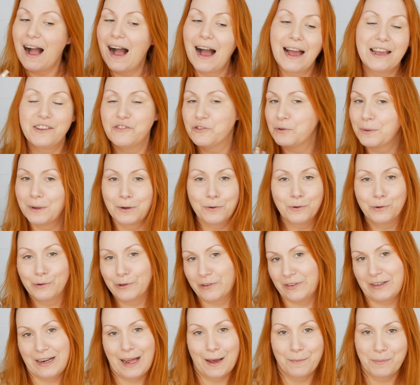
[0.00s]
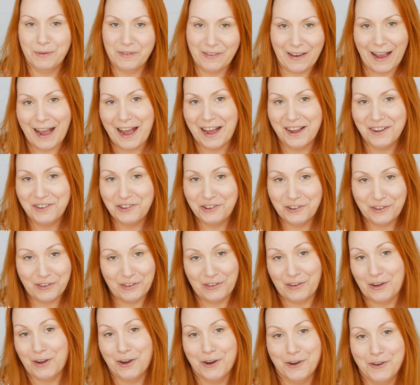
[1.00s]
I do it all slapdash,
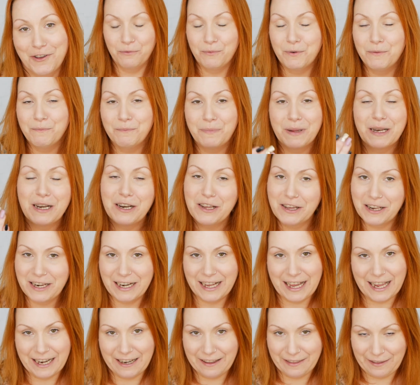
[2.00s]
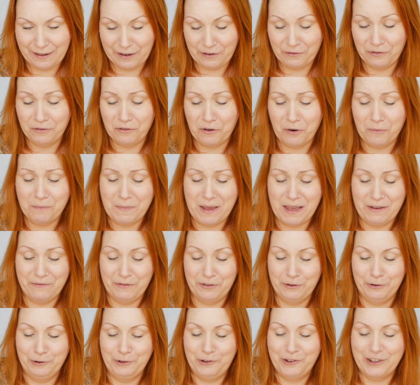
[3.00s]
so you wouldn't be learning anything from me,
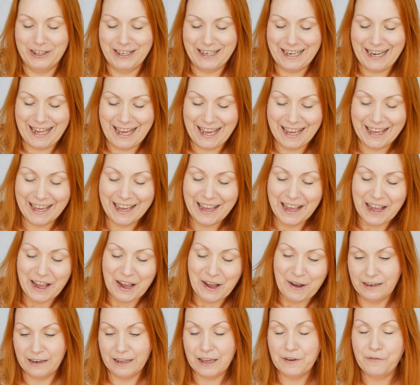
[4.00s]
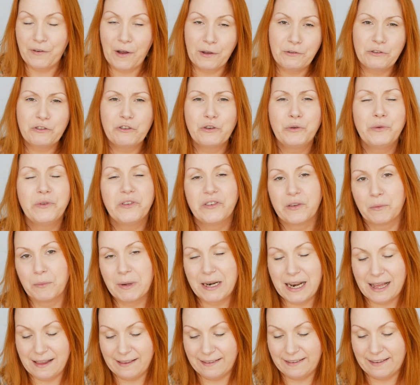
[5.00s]
unfortunately. Like, if I was doing
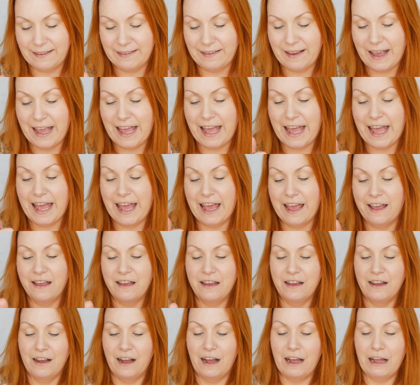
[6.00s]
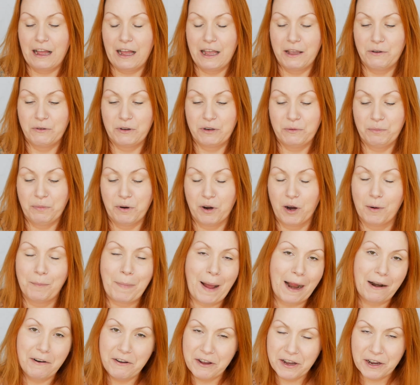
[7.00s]
someone else's hair, I would put a
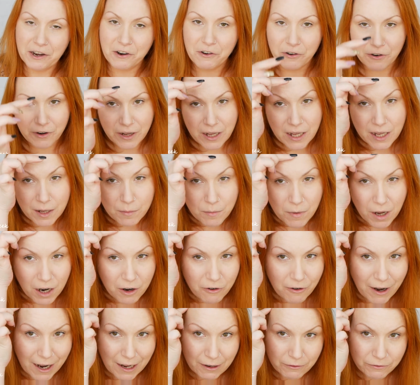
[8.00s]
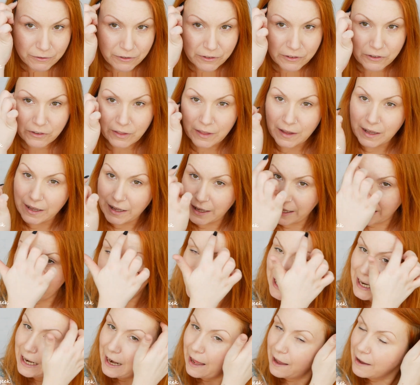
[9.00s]
barrier cream around the
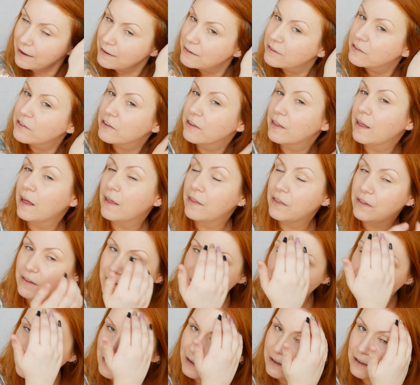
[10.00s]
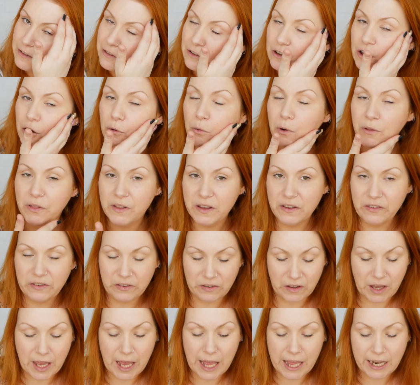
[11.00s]
hairline so that the dye doesn't go on their
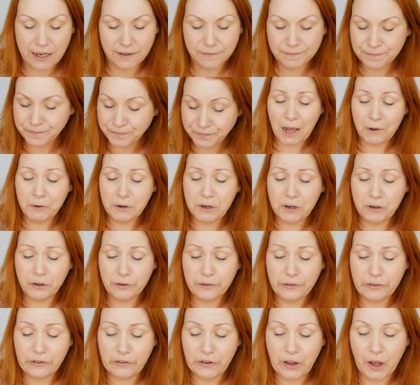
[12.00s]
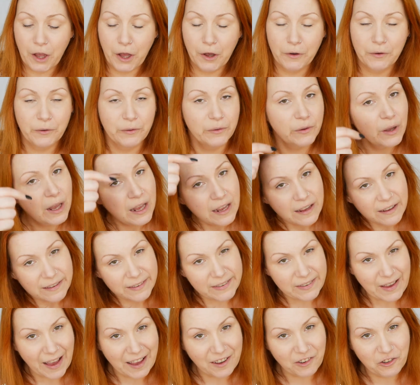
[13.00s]
skin. I would also
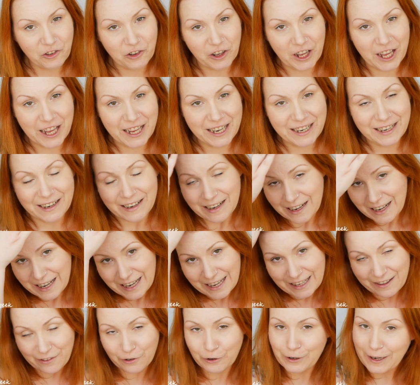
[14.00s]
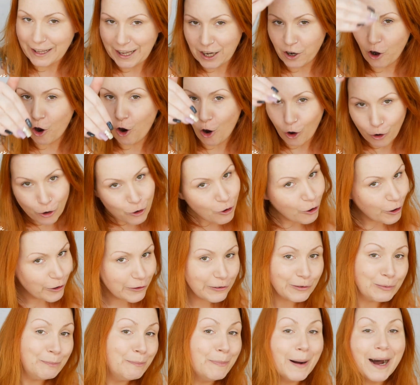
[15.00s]
section into like a hot
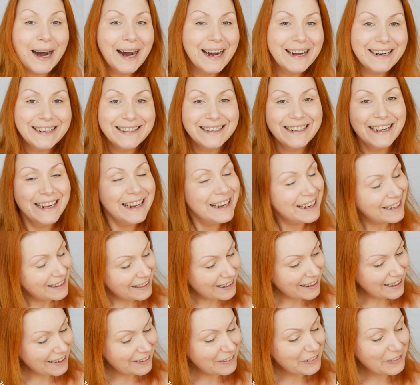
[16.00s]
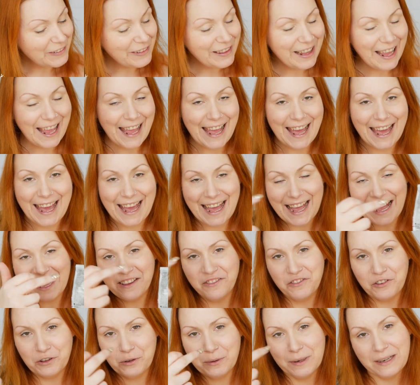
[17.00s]
cross bun all the hair
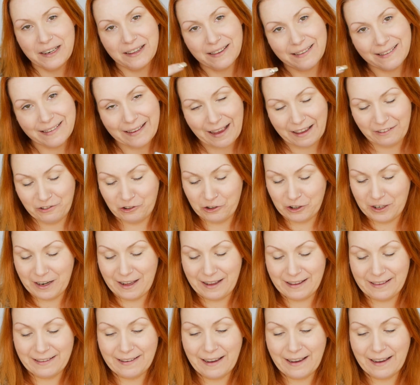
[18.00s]
and do a little section at a